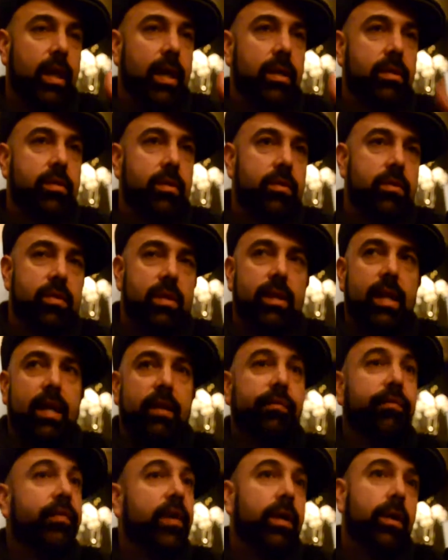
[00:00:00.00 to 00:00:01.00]
And so there's a
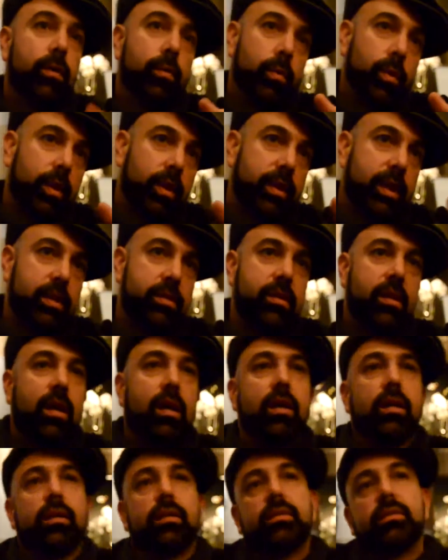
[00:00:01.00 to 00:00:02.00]
lot of fader work that's
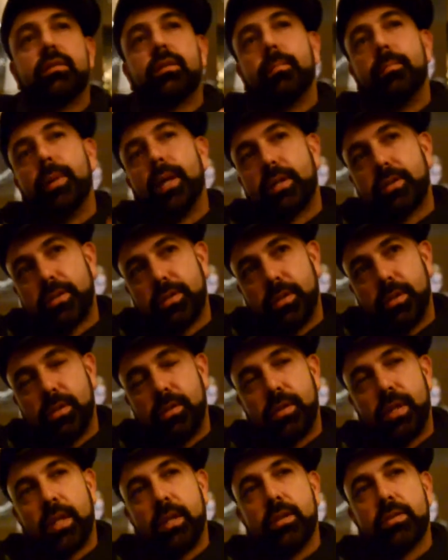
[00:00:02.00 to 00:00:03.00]
on the
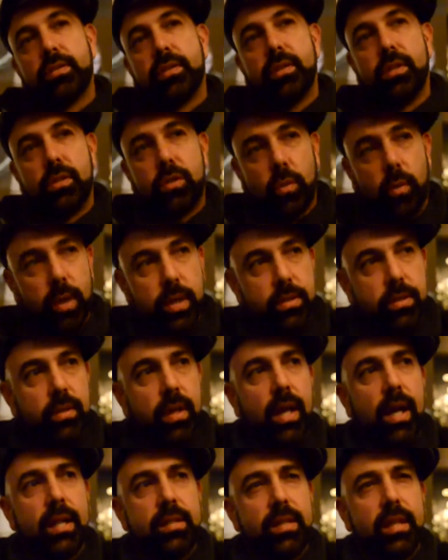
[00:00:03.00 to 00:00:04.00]
mixer that goes in the toys.
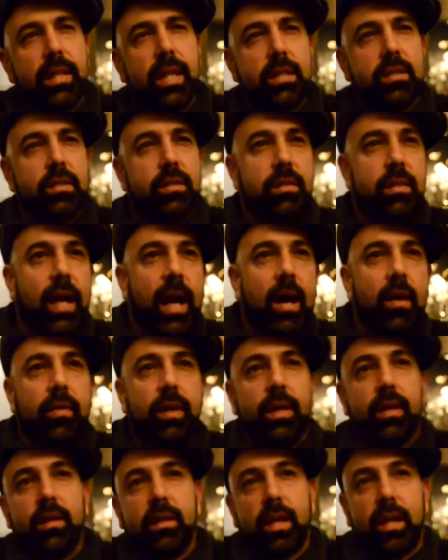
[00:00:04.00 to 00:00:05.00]
So I say that's how
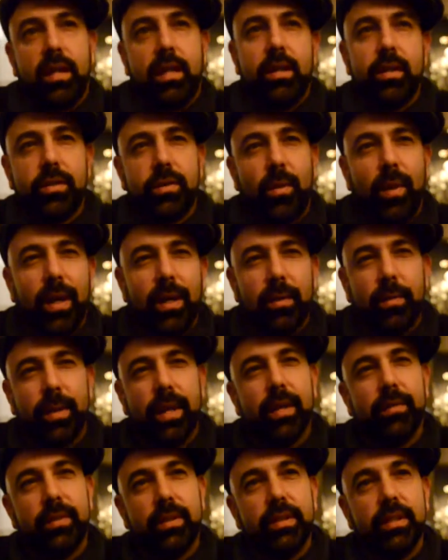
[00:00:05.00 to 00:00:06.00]
they kind of intertwine or
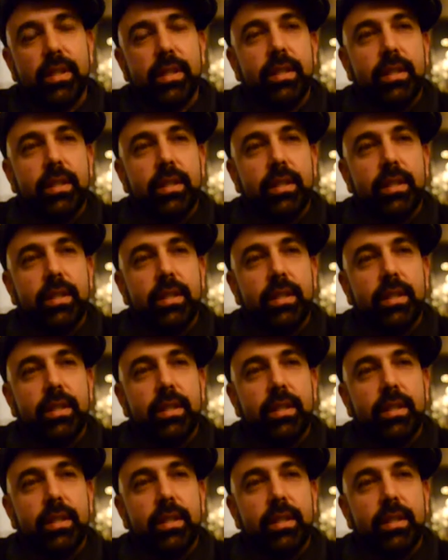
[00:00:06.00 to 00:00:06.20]
whatever.